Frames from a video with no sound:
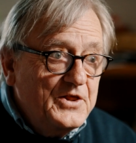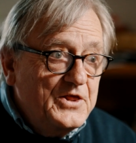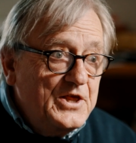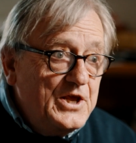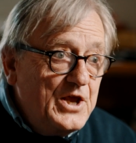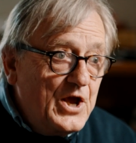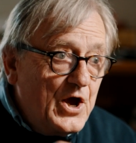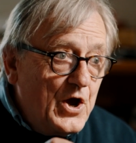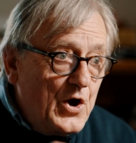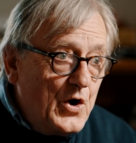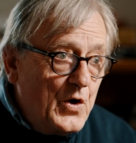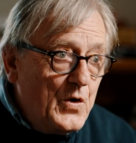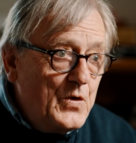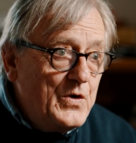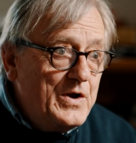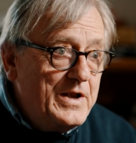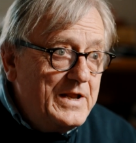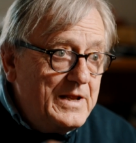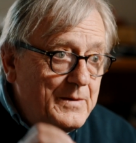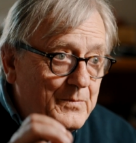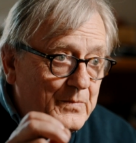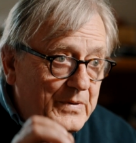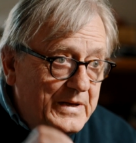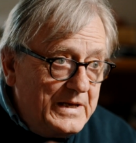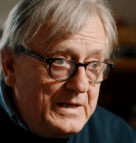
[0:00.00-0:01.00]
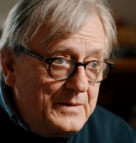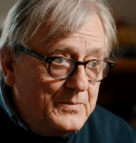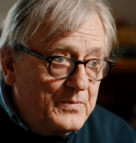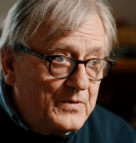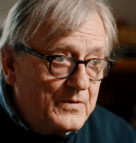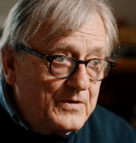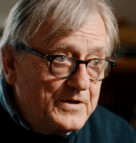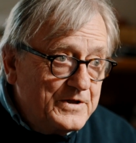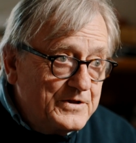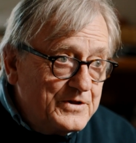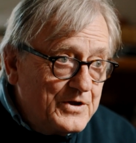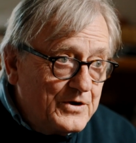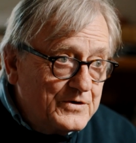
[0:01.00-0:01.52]
The only
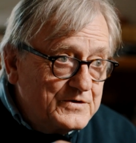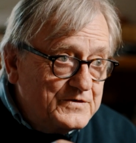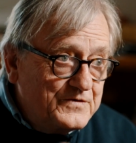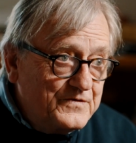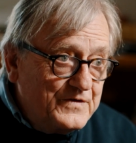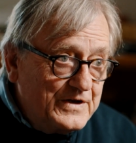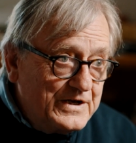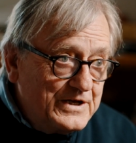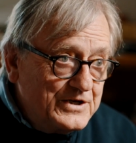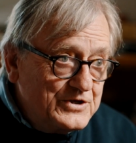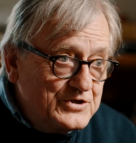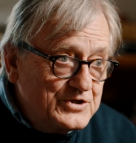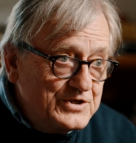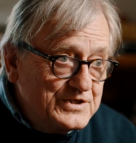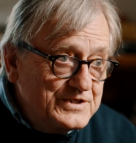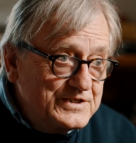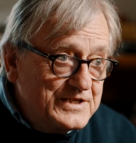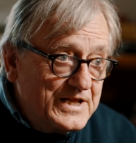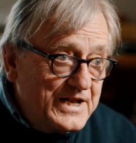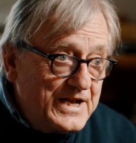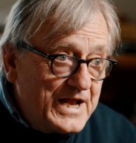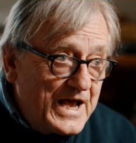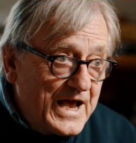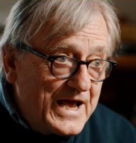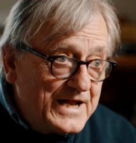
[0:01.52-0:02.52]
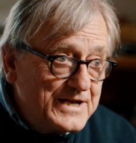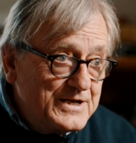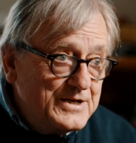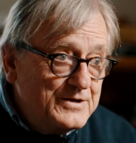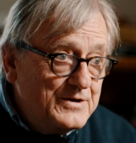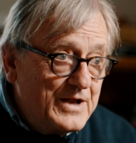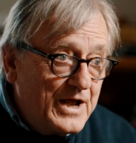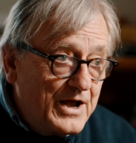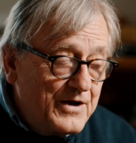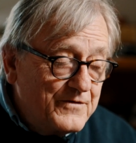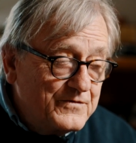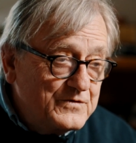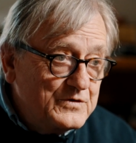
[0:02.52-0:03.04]
people in those villages that
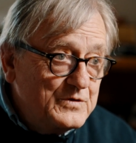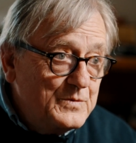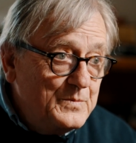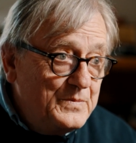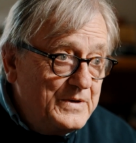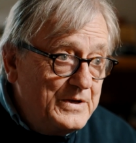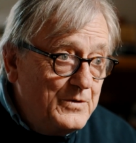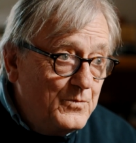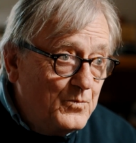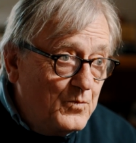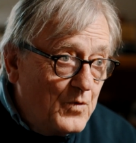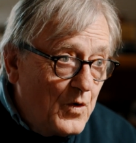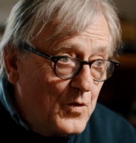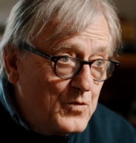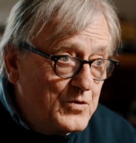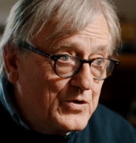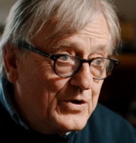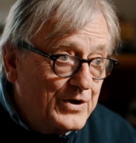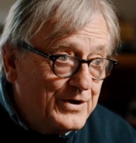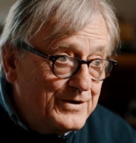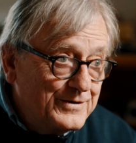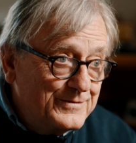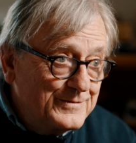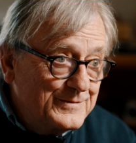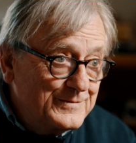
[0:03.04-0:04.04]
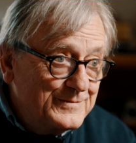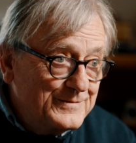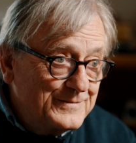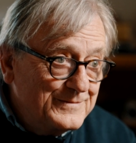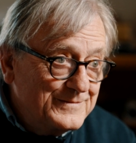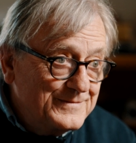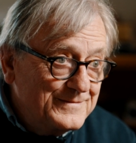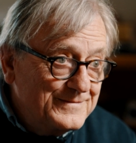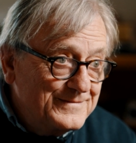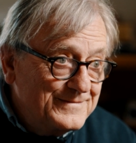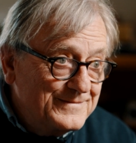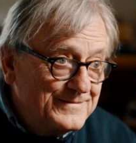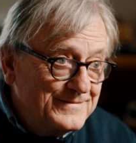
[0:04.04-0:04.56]
have to be woken
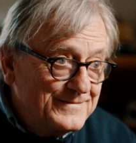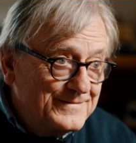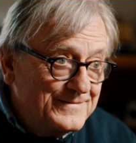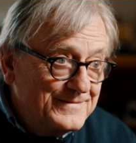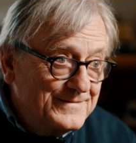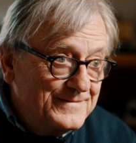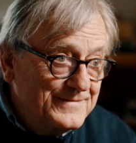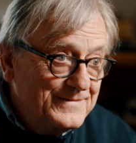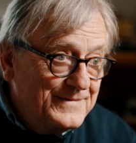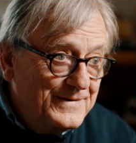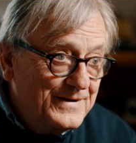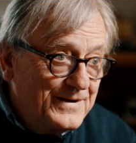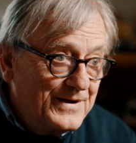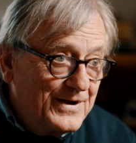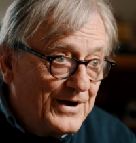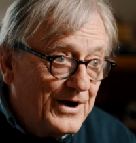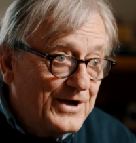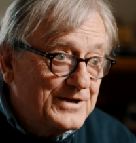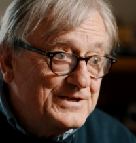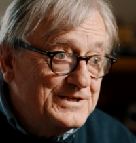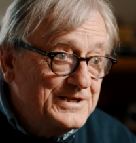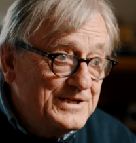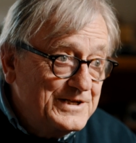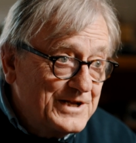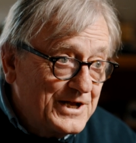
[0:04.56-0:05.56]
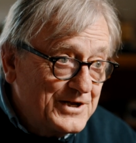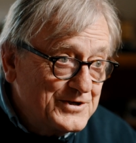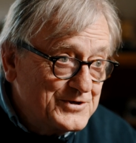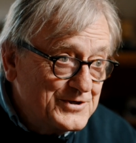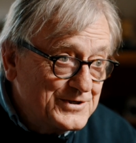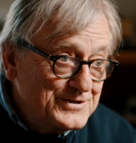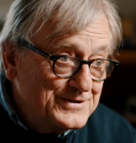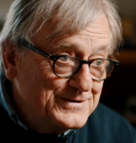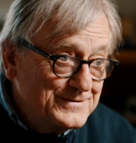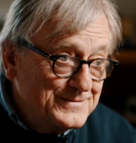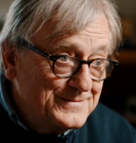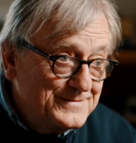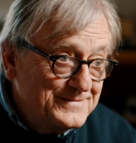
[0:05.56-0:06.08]
are
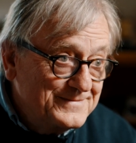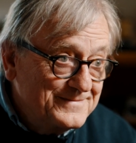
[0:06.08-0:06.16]
teenagers.